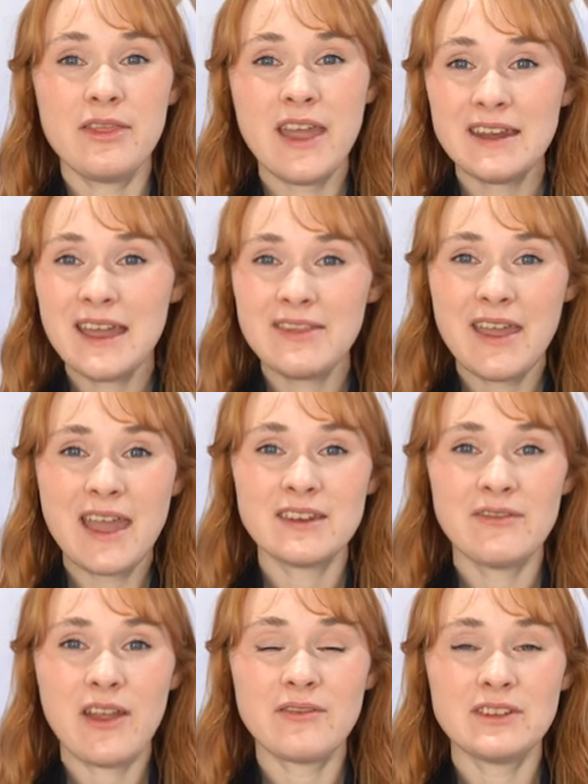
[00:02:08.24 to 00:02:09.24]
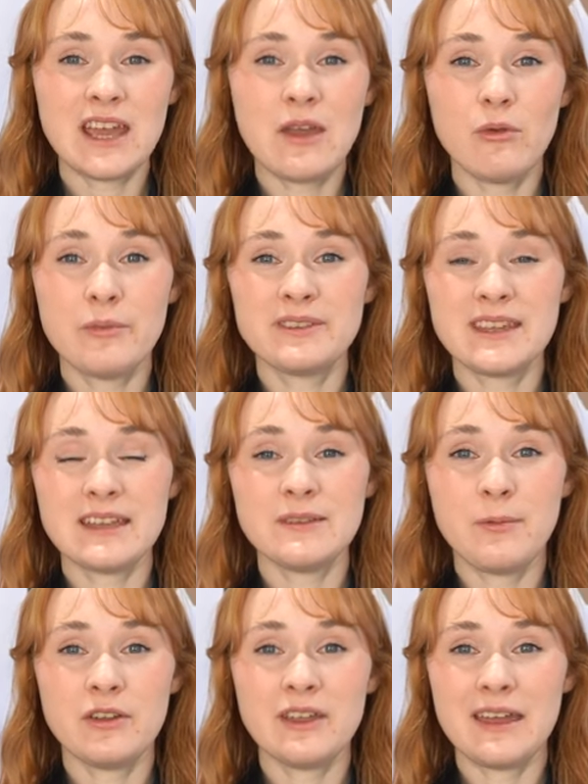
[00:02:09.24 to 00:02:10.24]
Then at the end of every day, we would say to
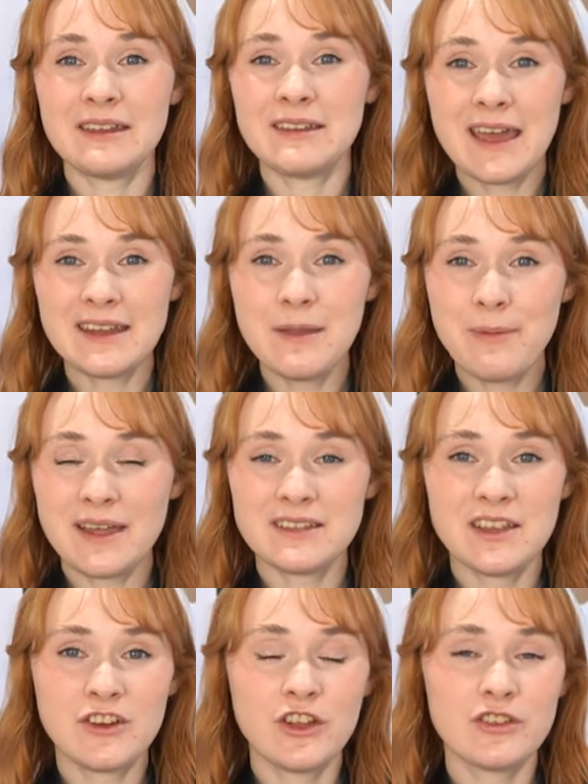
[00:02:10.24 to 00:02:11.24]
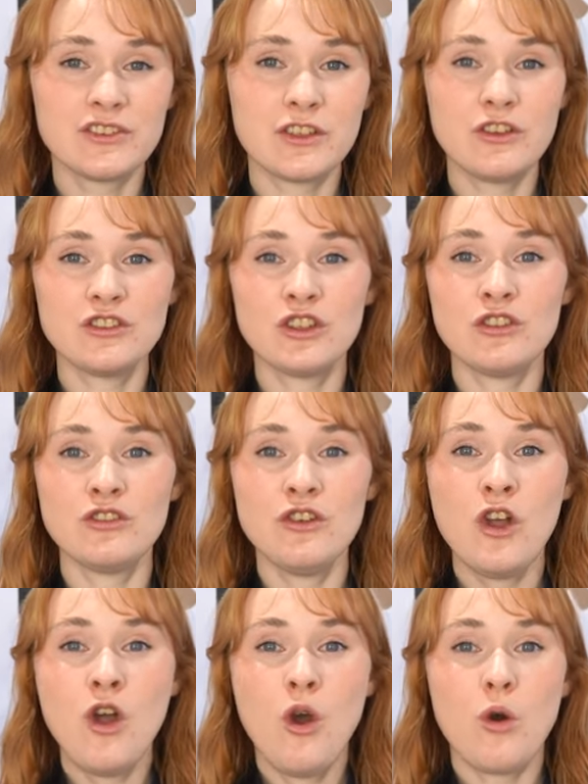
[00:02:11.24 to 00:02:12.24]
put it in an antibacterial solution
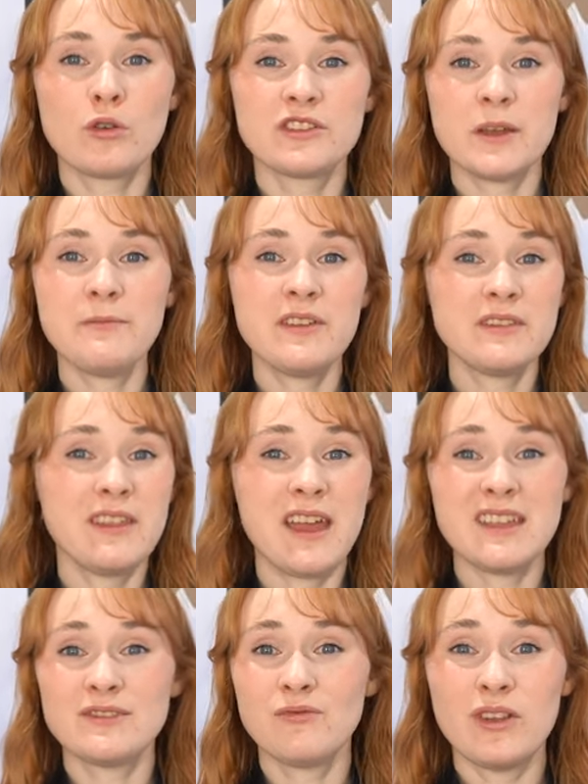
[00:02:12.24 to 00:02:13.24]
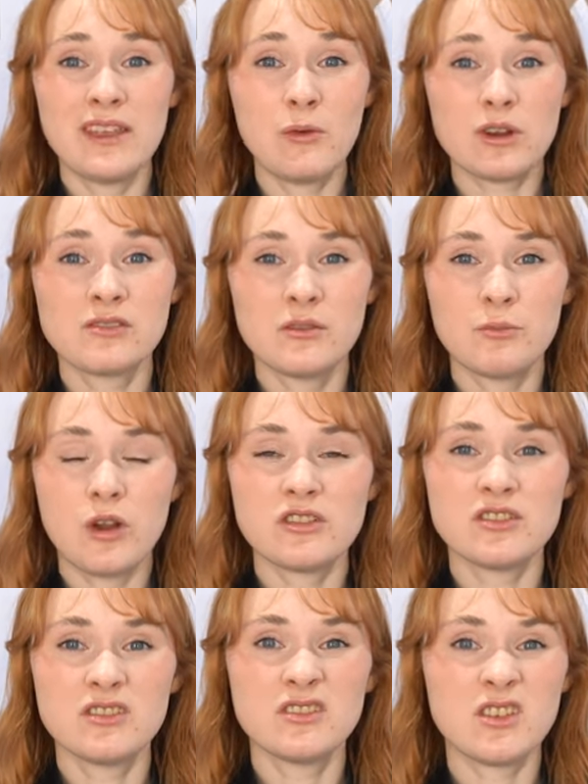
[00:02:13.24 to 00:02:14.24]
or something that really works with
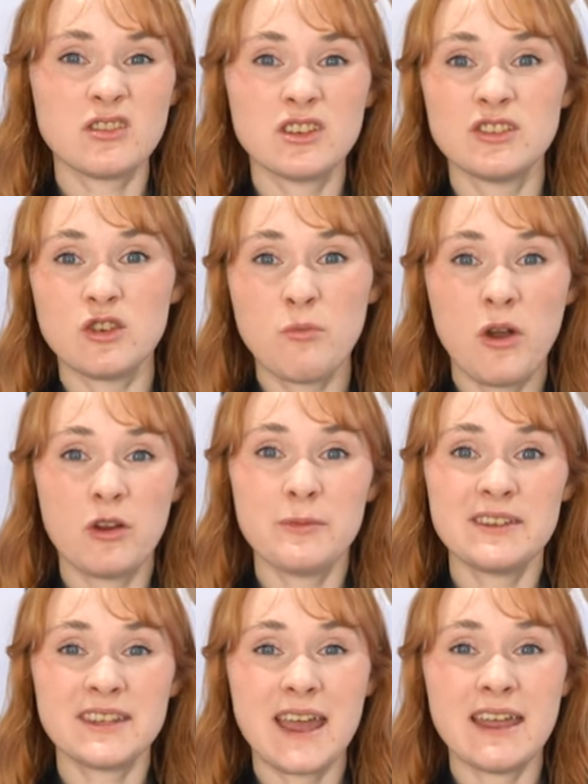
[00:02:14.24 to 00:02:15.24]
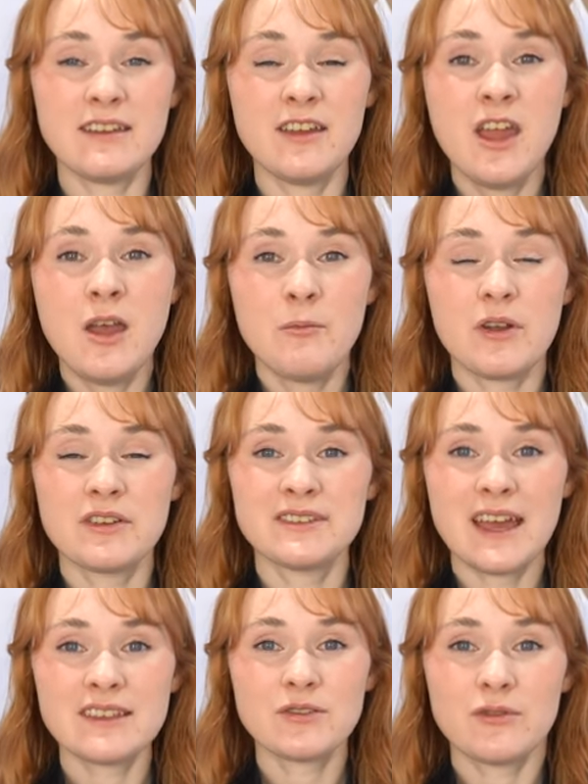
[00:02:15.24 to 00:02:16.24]
brushes, such as your barbicide, because
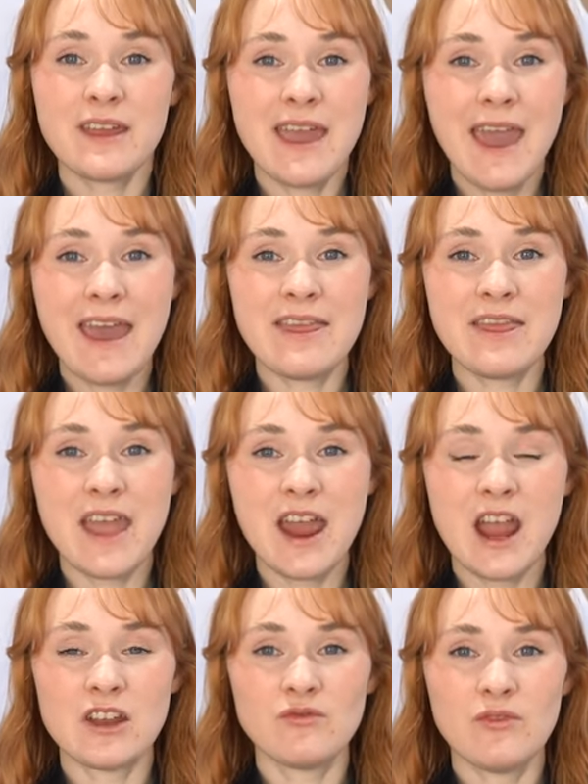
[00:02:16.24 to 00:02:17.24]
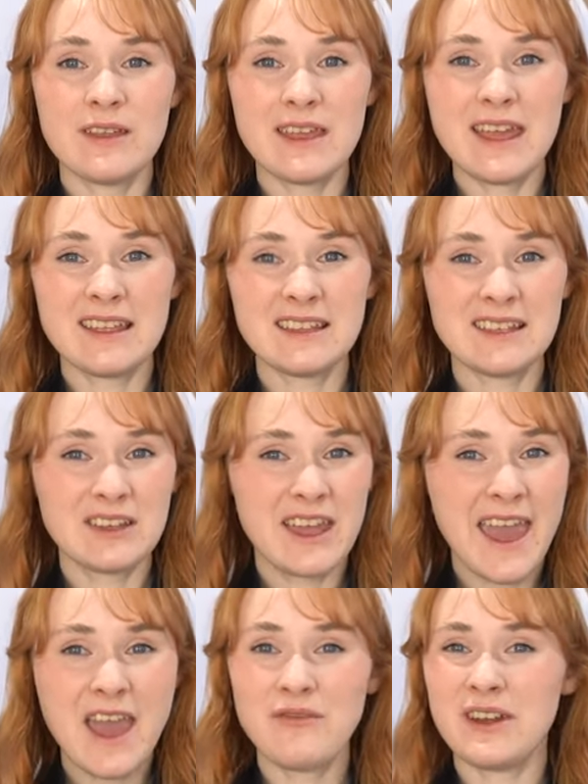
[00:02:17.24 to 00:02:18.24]
that's going to get in there and really
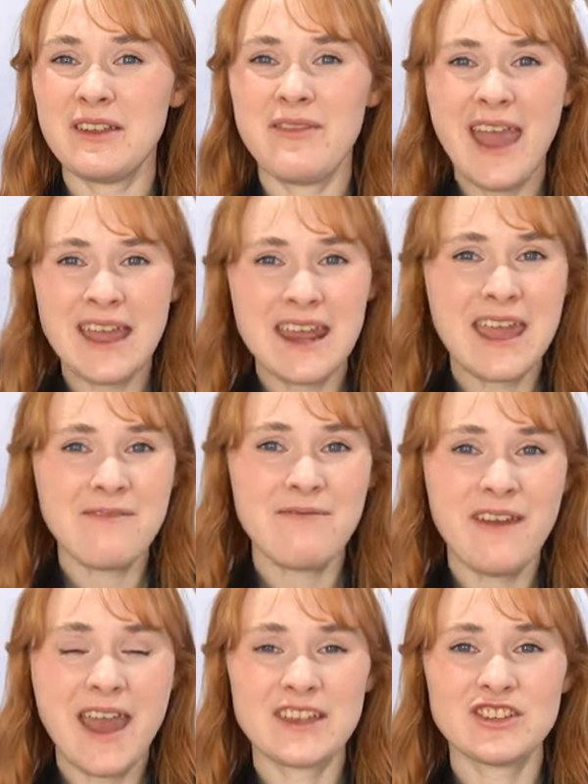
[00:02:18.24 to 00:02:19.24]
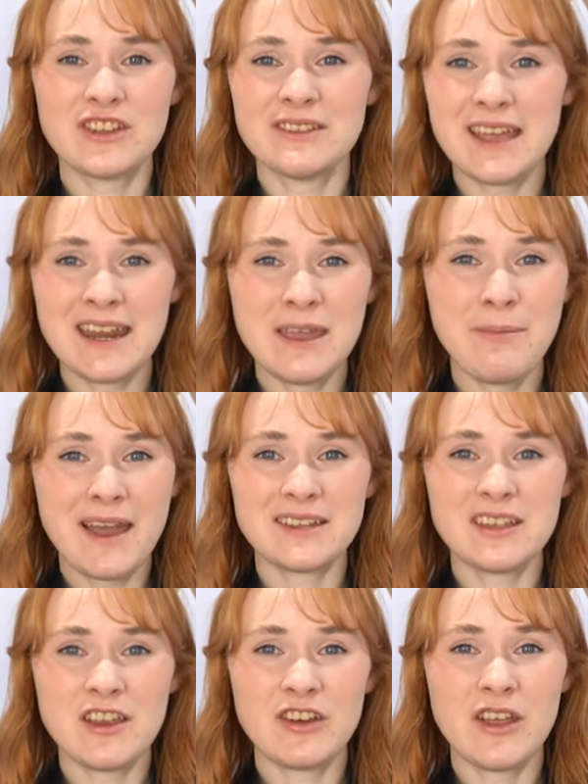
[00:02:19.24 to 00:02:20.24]
get rid of any infections, any
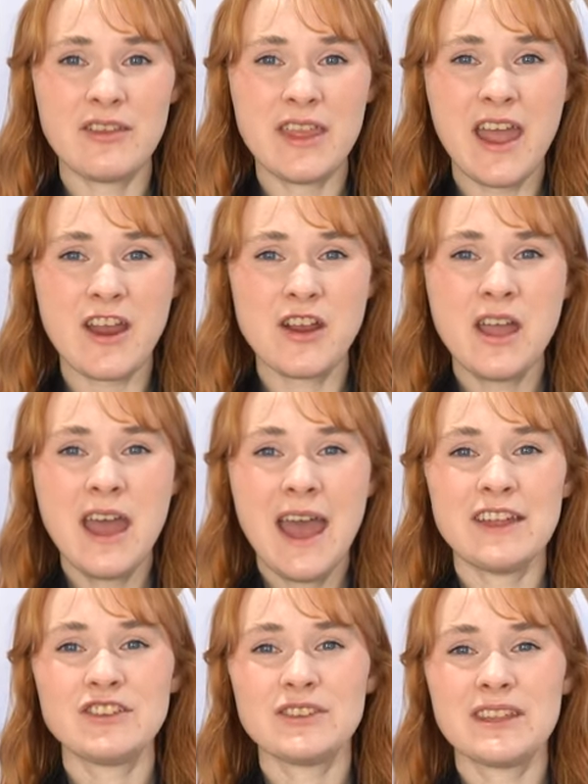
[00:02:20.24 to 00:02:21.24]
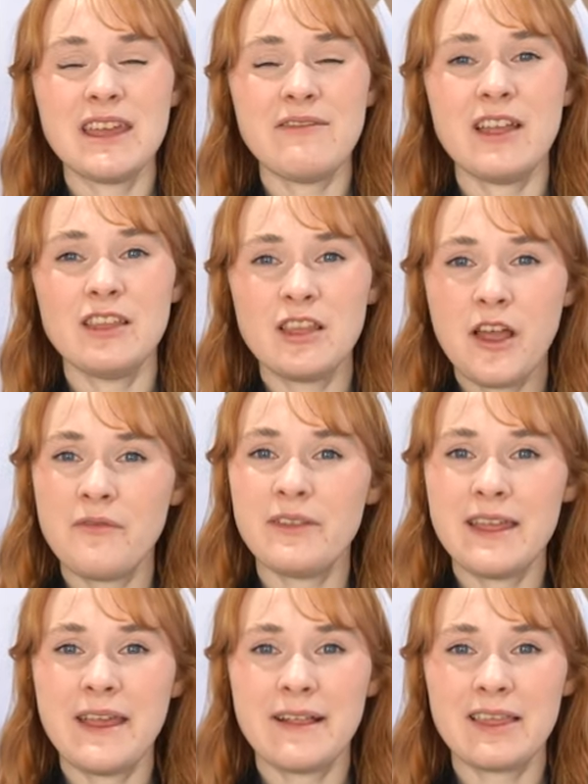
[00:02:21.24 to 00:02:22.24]
bacteria in there, and just leave it
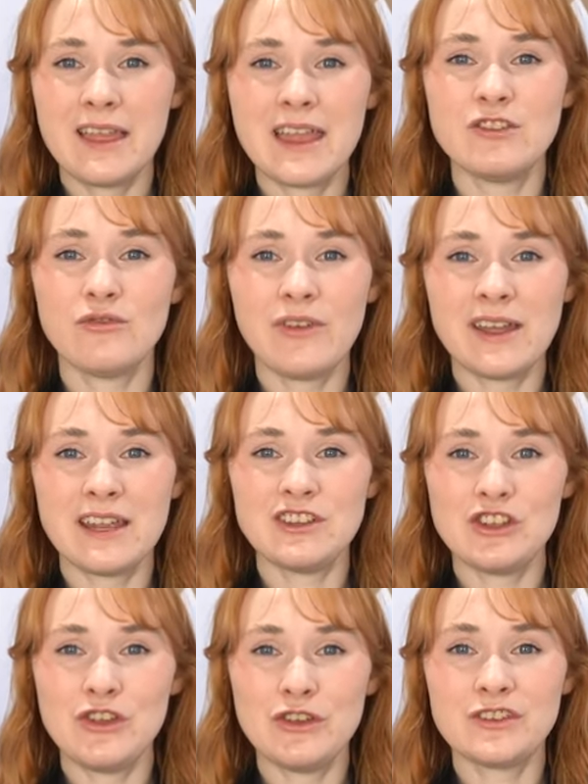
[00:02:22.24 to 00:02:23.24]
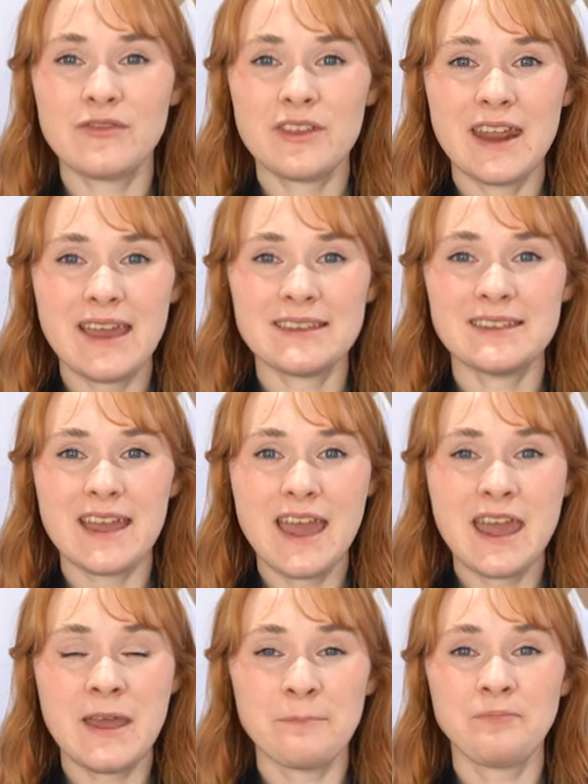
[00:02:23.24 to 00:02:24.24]
lovely and clean, ready to use for the next
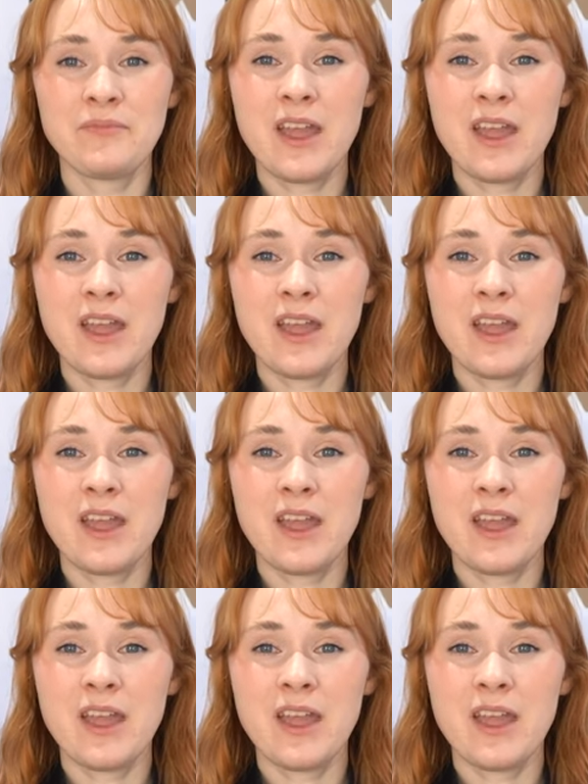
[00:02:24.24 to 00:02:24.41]
day.